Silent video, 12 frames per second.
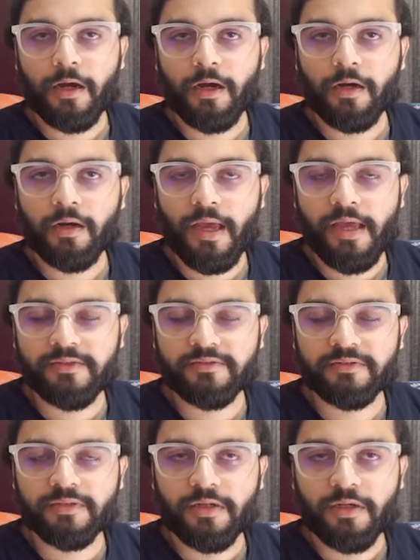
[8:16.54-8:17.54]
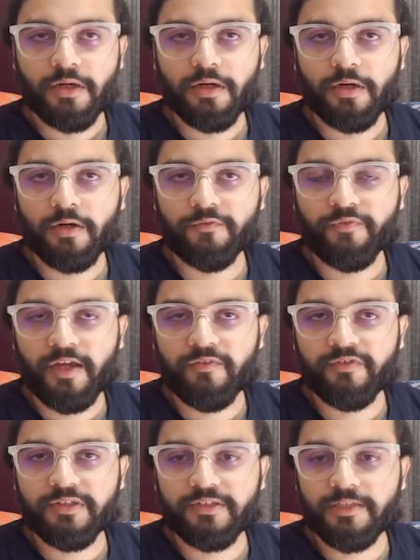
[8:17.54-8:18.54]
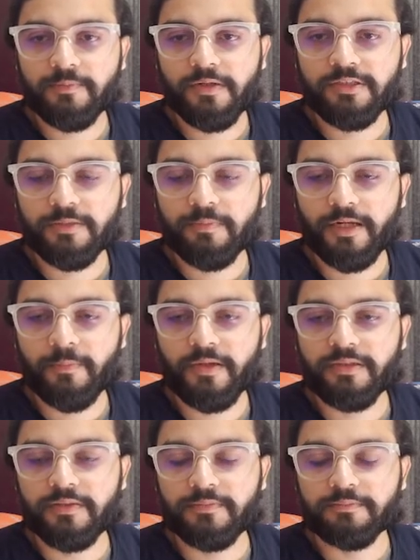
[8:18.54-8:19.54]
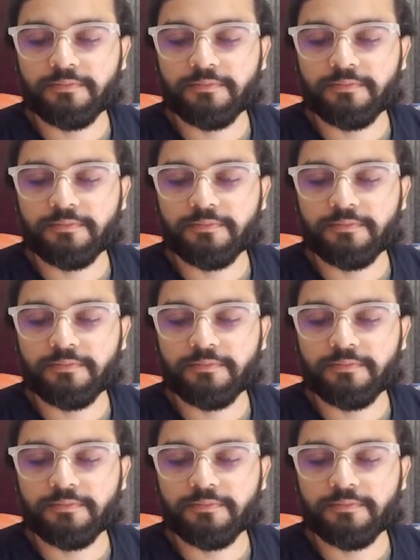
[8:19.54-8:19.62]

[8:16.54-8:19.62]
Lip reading: as 500 multiplied by